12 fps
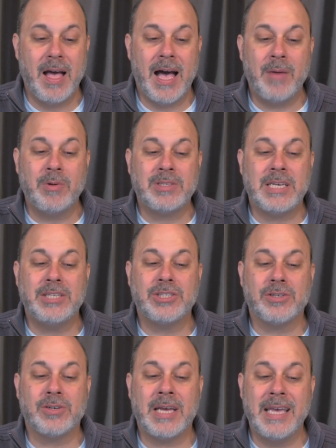I will teach
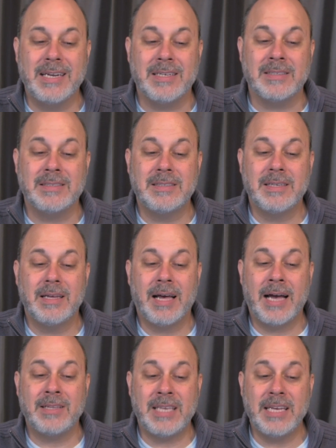your hidden,
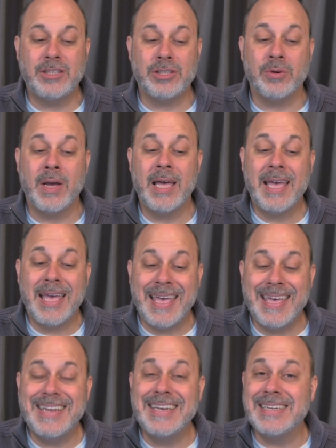I teach you
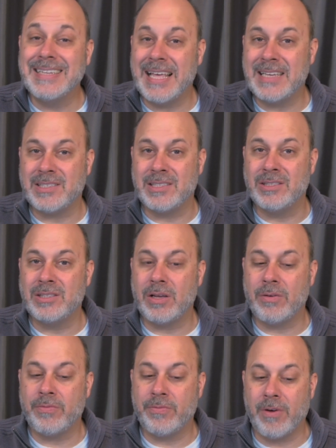hidden lessons
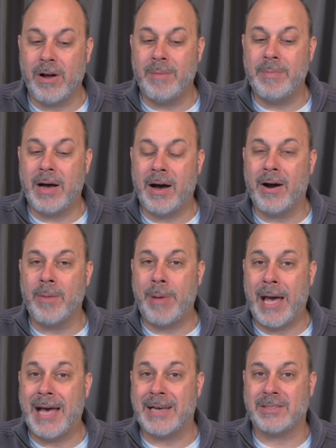from our
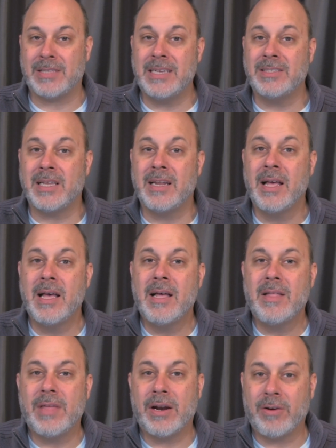past, things that,
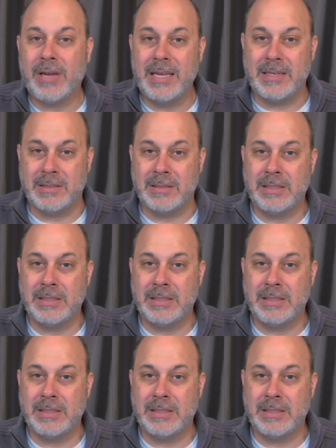that are hidden.